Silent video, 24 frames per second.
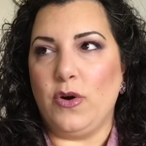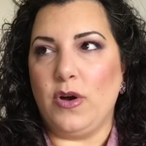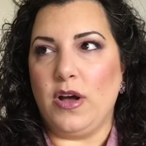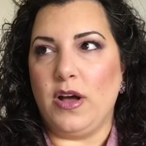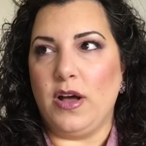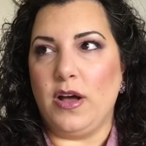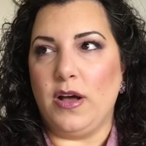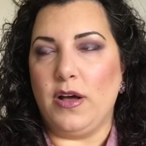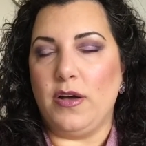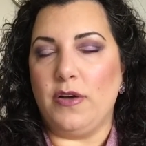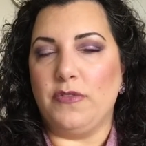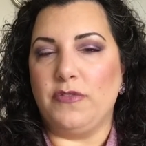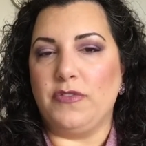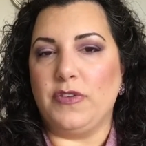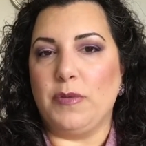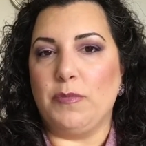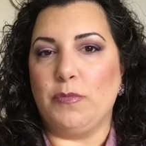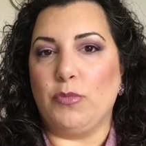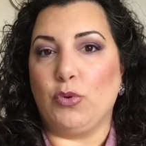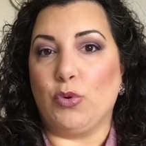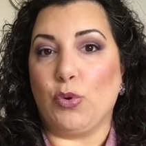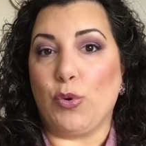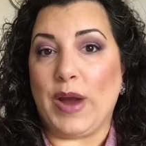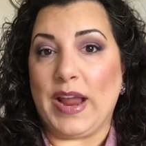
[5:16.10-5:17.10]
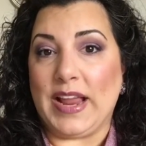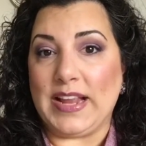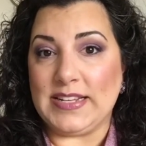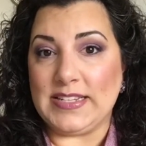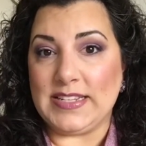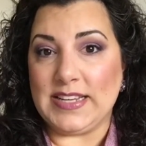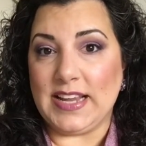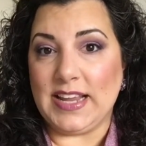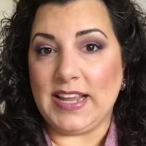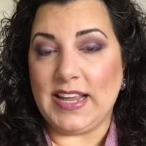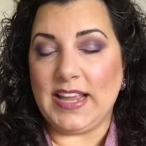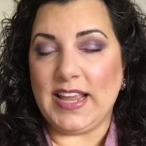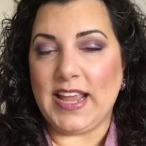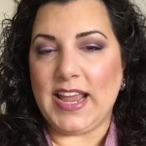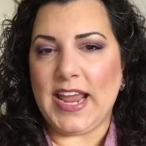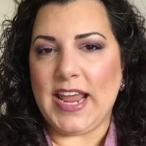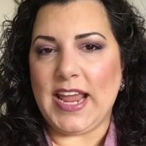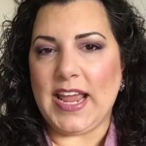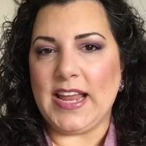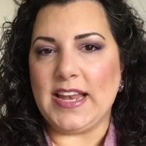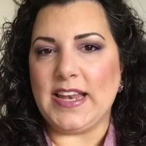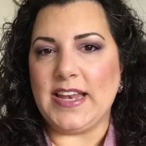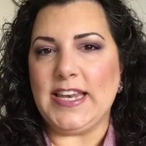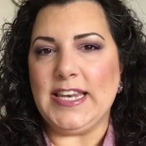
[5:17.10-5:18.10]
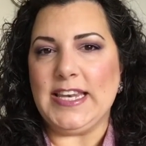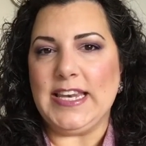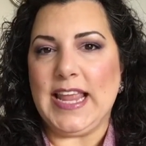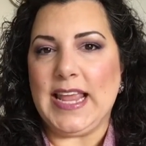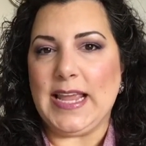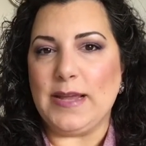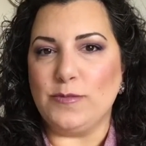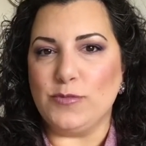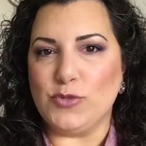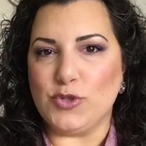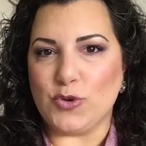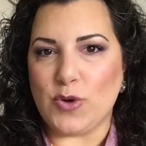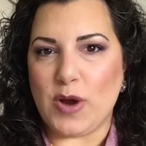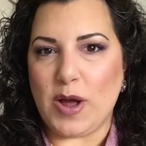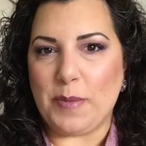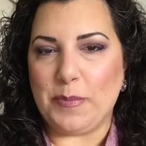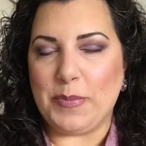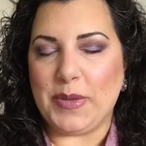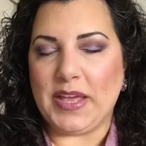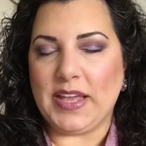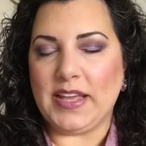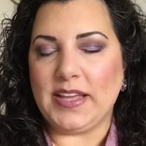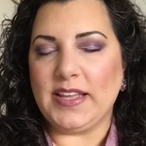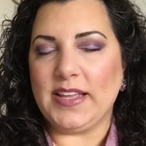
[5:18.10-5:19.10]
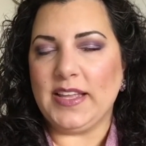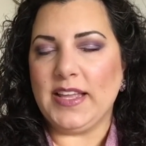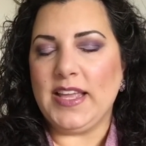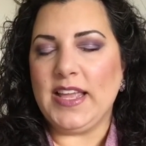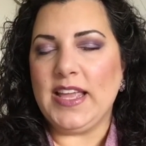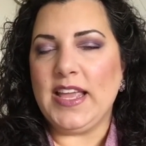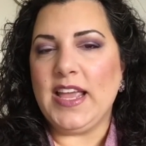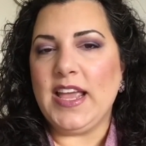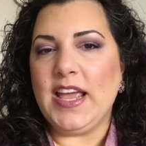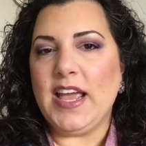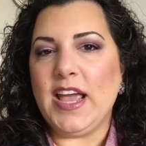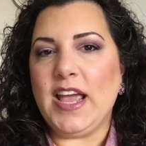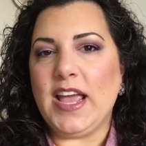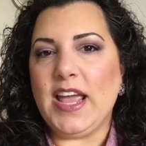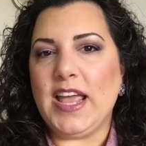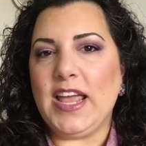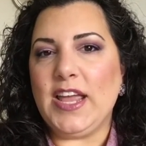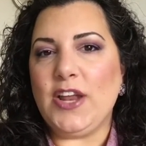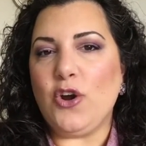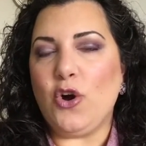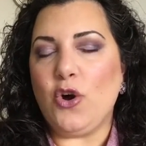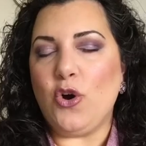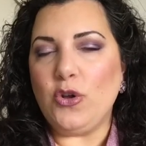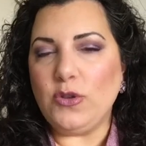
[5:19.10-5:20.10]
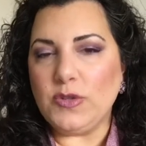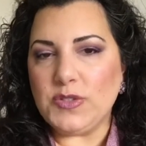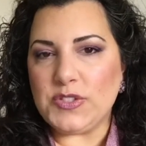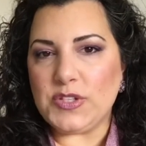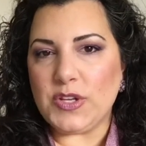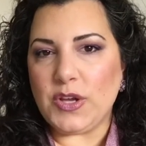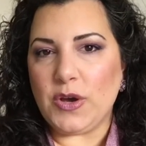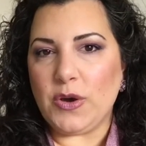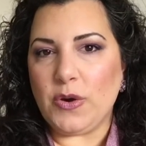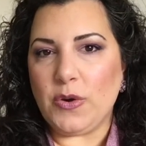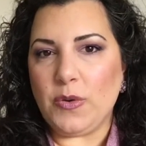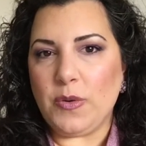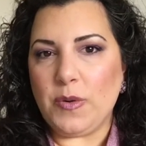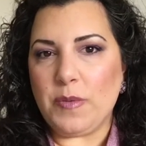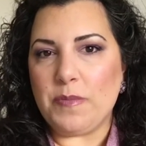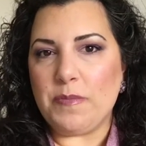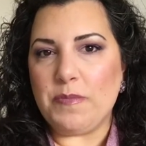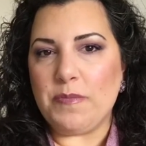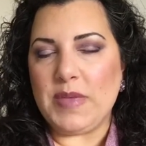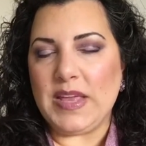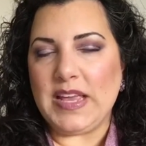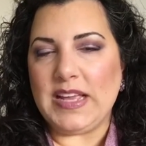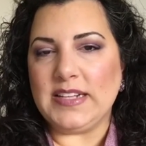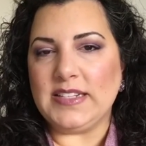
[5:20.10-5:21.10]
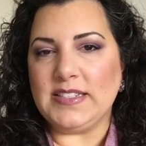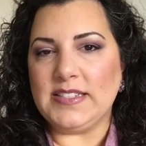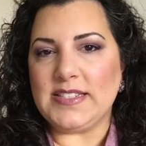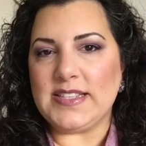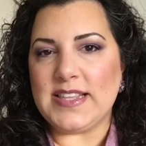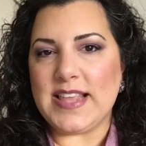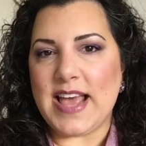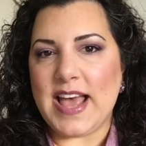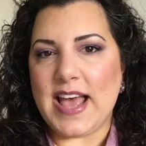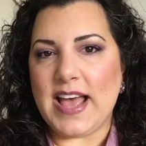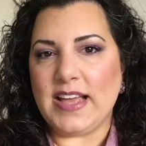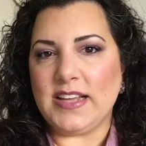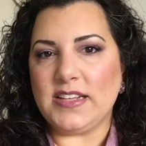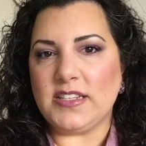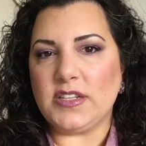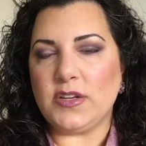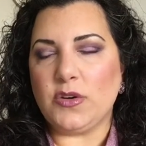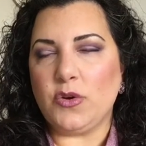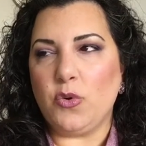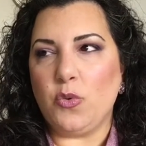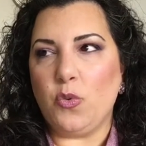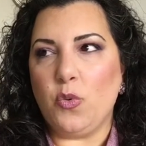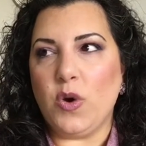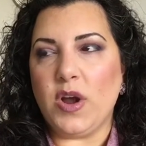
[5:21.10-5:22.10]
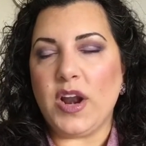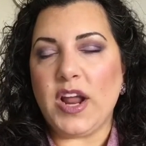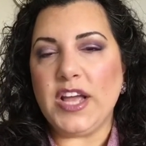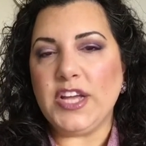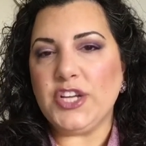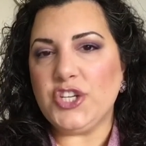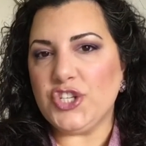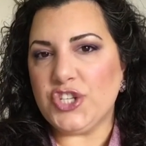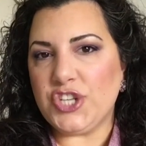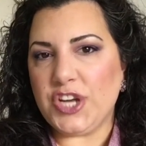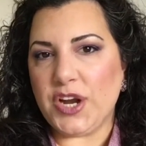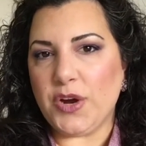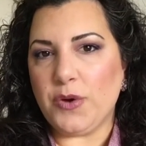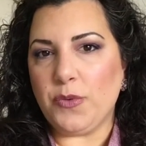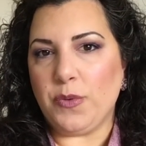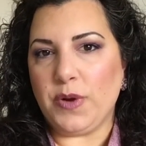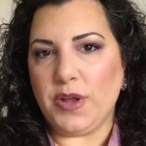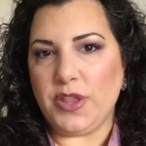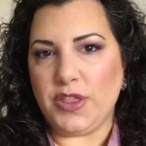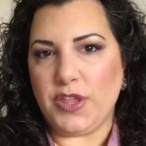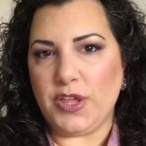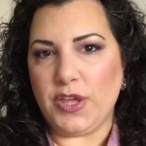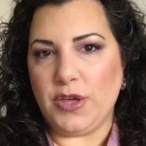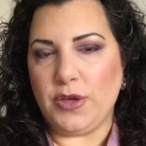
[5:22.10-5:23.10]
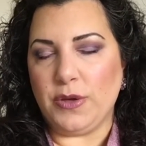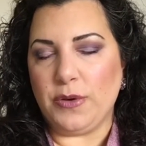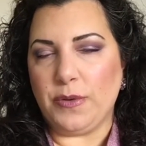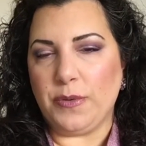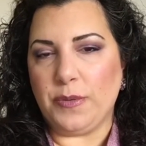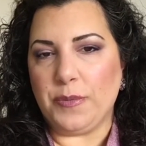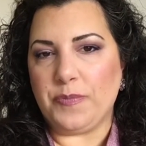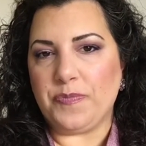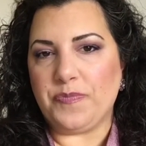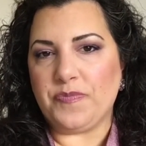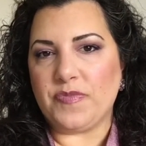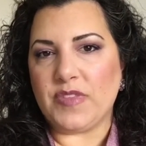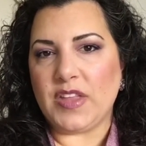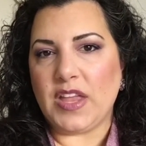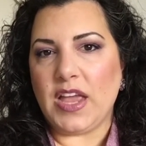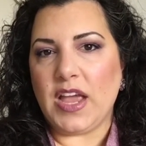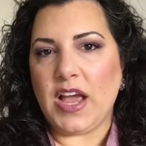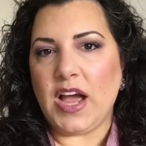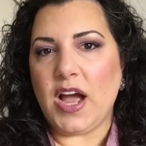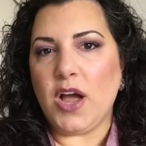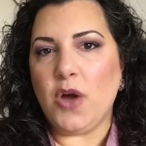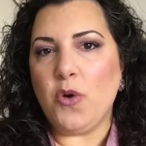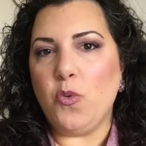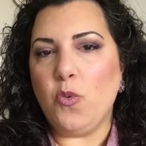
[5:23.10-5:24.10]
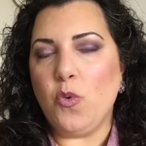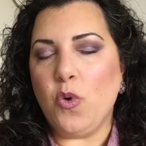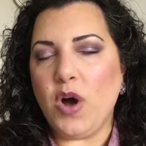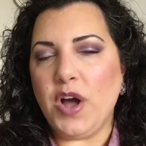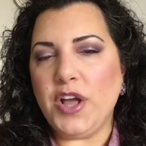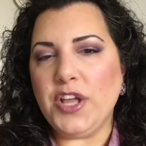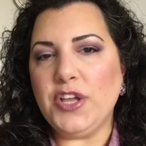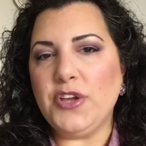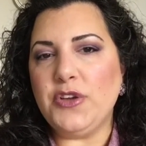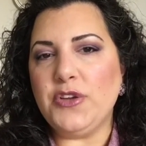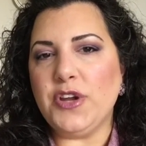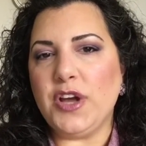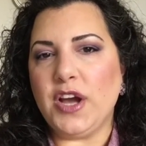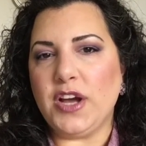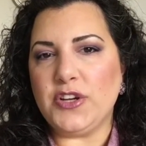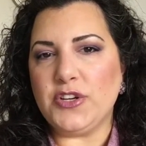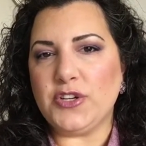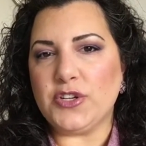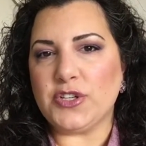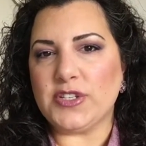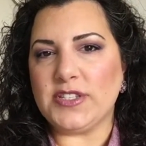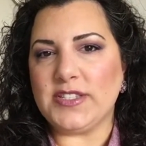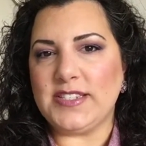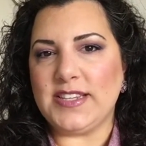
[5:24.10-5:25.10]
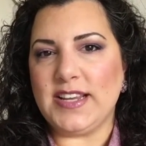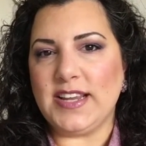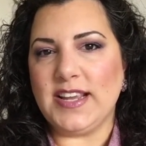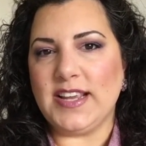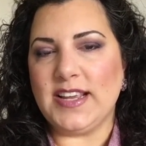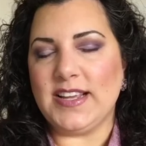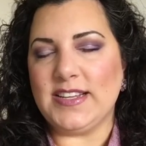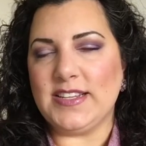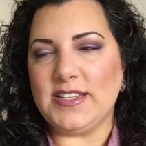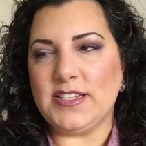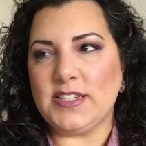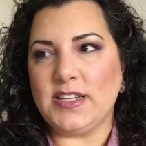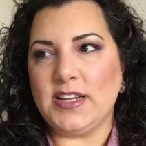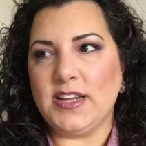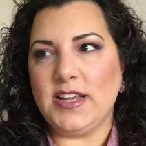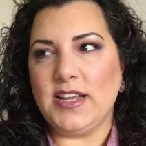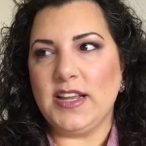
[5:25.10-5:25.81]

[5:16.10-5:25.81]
of branding and name dropping. It also means that what I share with you, I want you to understand